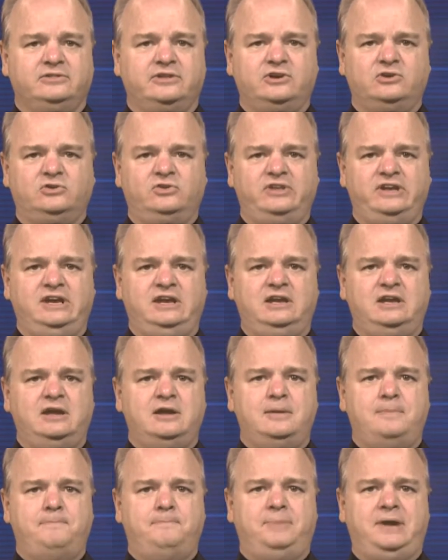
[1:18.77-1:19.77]
literally
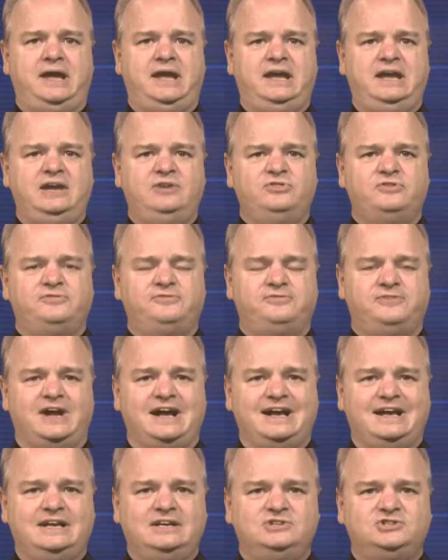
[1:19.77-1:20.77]
paying the
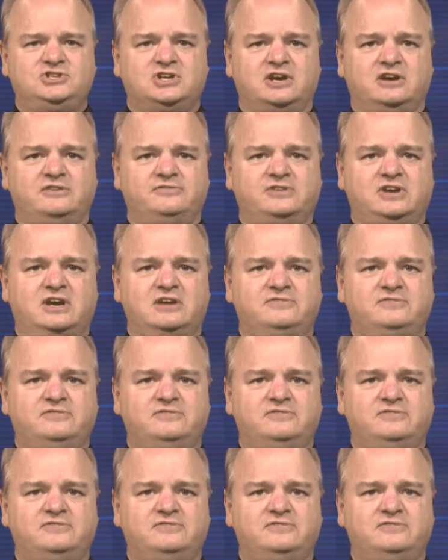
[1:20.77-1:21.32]
fines of